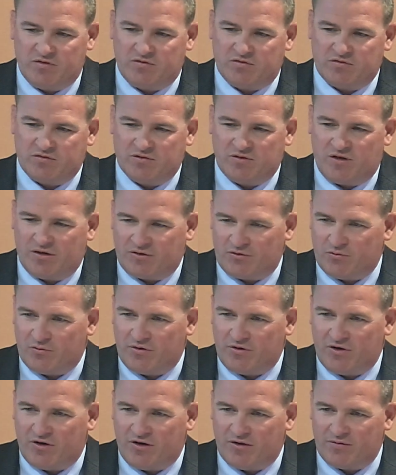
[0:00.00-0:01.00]
There's a lot
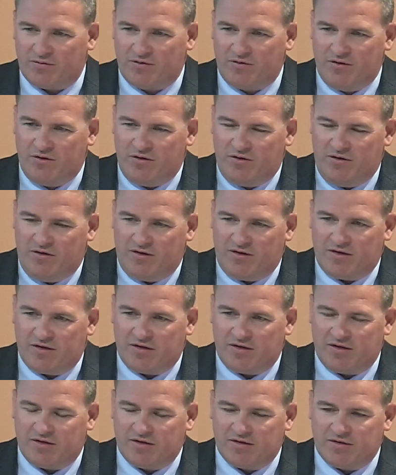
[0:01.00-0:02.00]
going on,
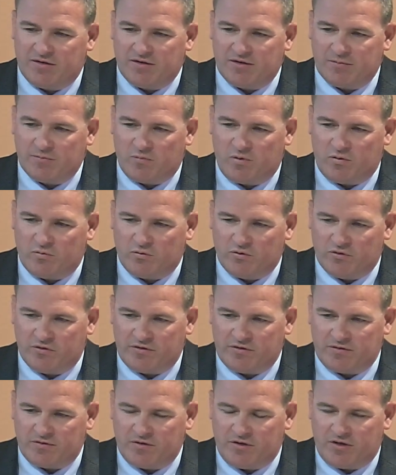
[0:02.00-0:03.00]
and, and um, it
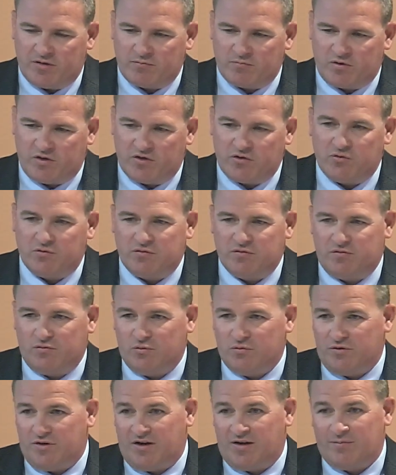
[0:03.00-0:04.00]
really um, could use a
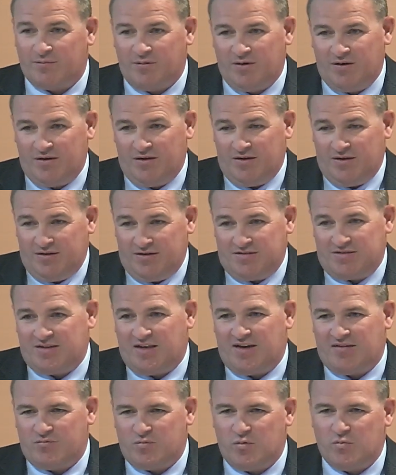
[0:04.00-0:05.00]
full-time
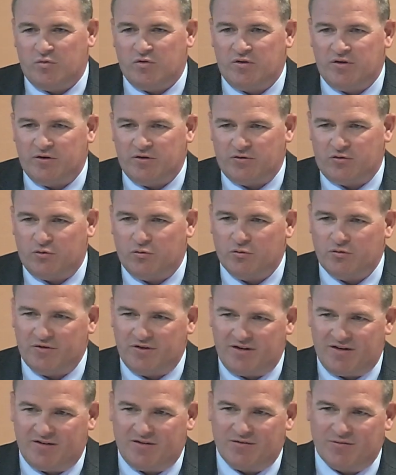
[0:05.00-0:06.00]
staff member there
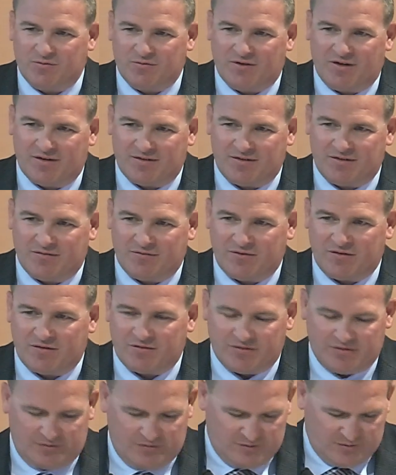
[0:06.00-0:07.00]
coordinating those
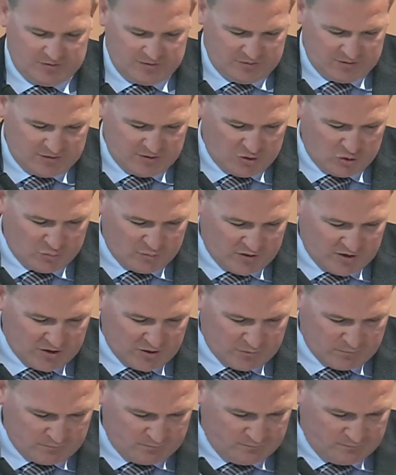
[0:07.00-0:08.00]
activities and, and helping out.